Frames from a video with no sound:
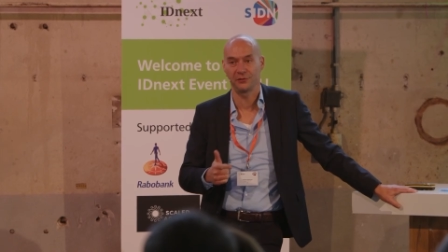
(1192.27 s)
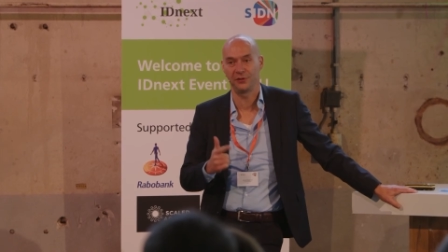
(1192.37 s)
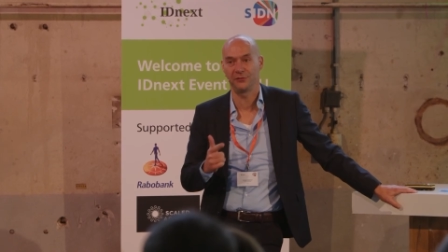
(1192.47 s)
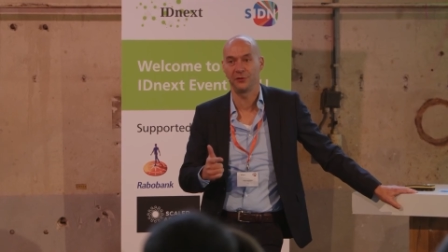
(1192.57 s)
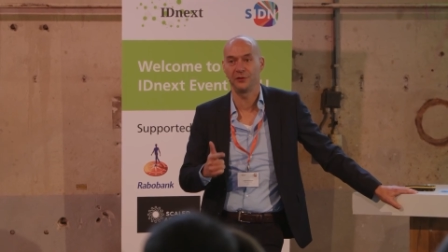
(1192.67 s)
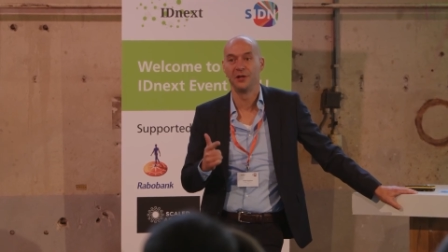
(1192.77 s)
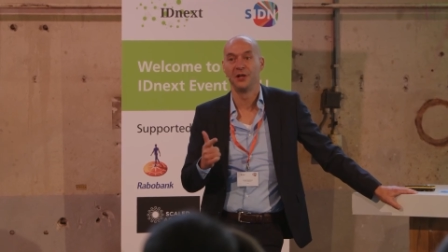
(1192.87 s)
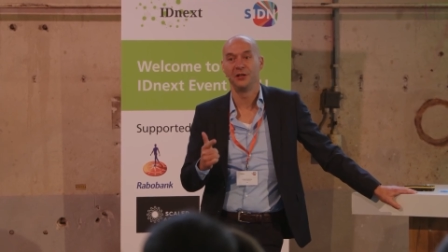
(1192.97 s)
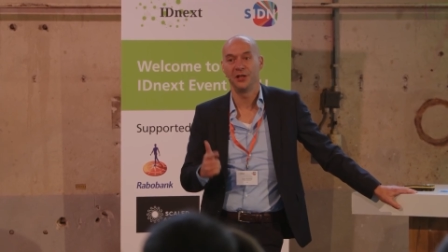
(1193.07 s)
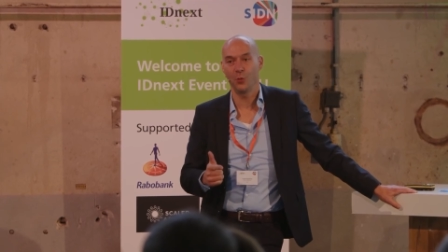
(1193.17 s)
of different
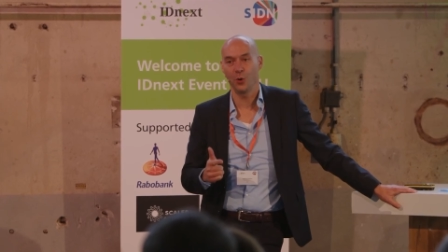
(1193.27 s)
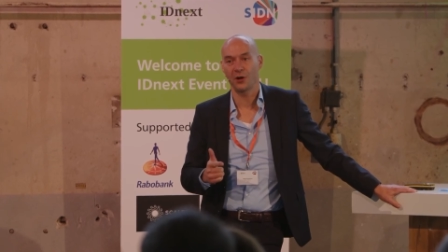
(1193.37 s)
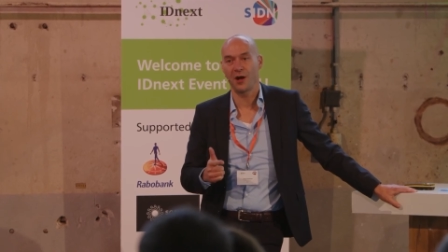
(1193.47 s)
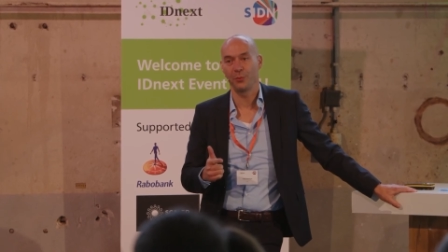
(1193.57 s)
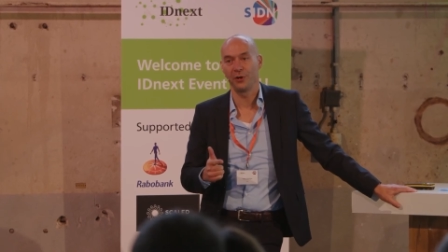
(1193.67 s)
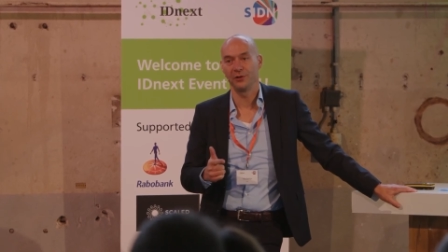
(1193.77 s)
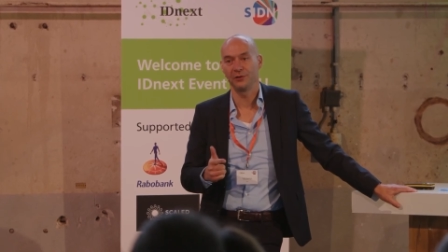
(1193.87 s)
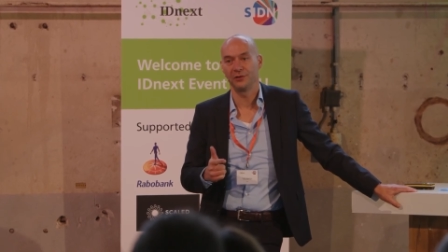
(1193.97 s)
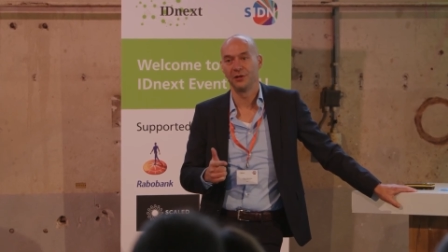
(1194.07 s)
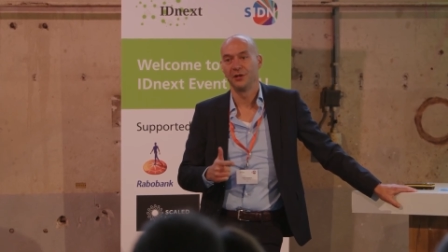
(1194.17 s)
network
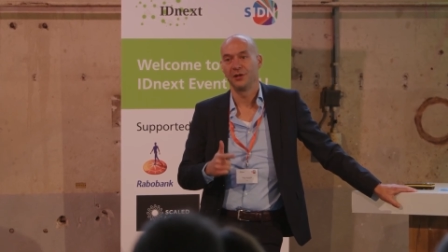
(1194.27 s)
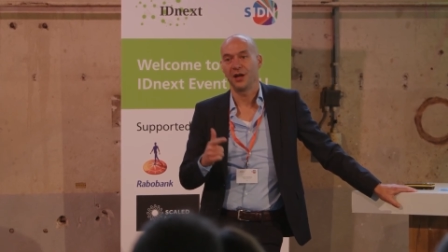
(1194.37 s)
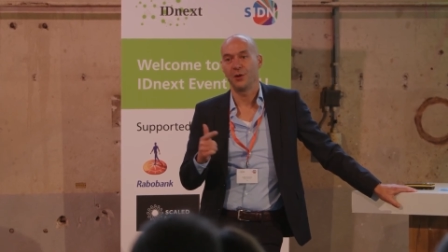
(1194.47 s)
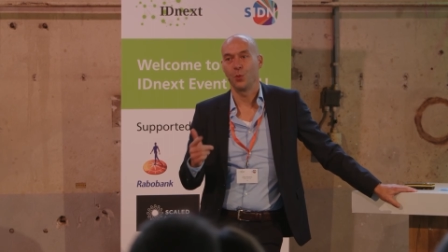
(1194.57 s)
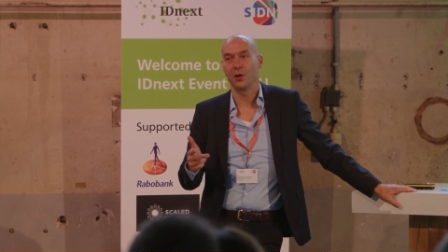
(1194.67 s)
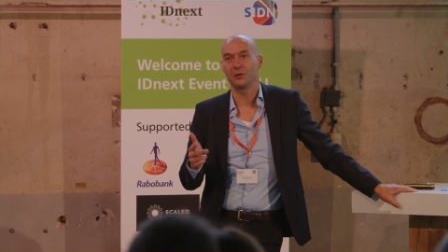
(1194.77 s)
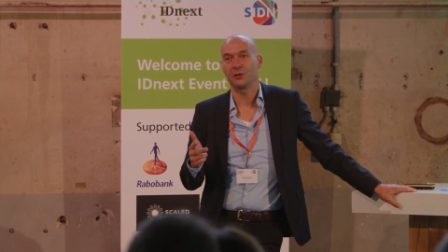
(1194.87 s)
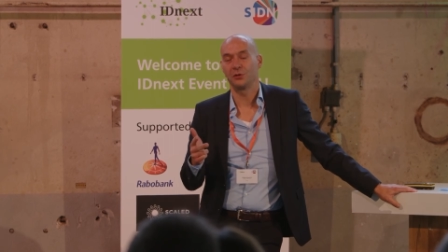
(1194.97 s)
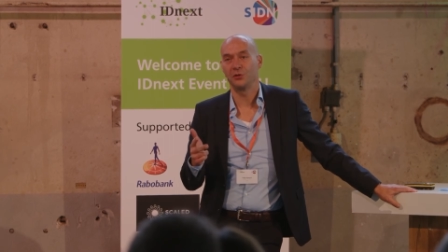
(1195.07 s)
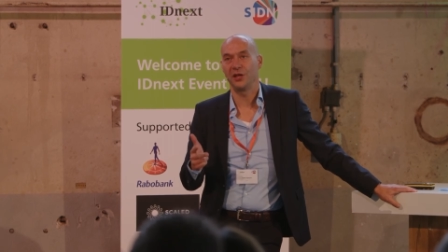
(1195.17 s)
operators, and what
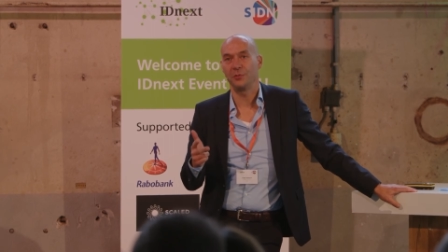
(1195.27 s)
could they